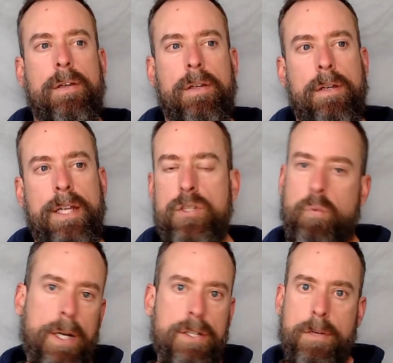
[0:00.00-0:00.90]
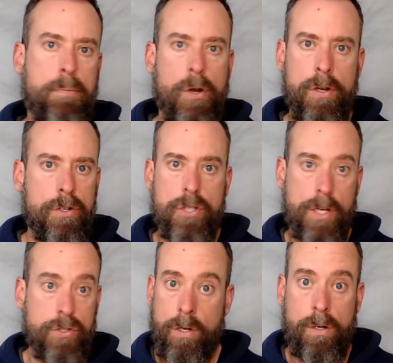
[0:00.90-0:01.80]
and he's wanting to purge
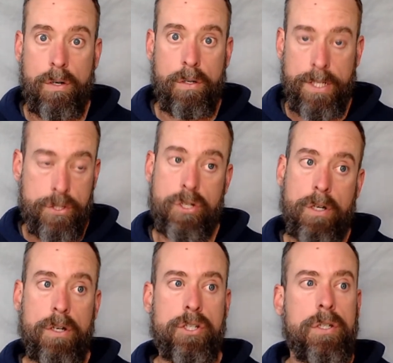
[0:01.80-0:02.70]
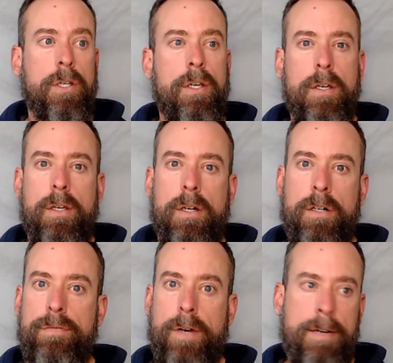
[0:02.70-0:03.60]
us all his church
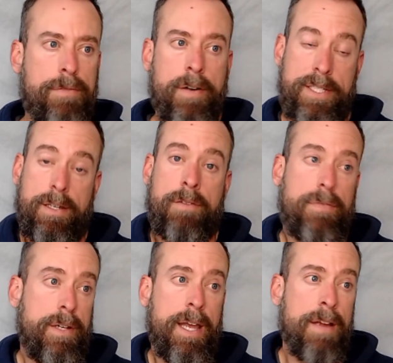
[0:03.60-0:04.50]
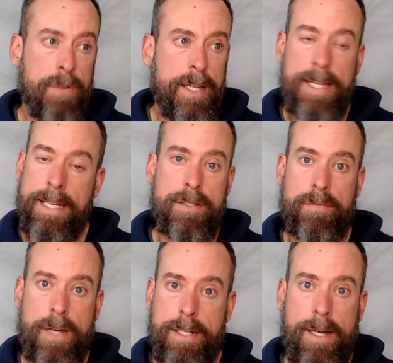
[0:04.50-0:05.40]
of of of every hint
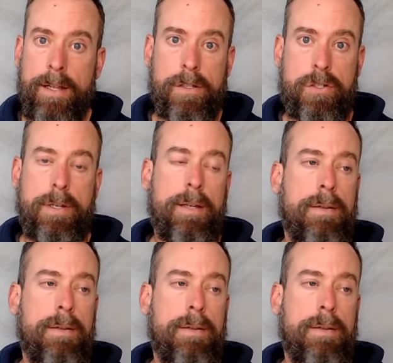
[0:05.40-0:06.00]
of idolatry.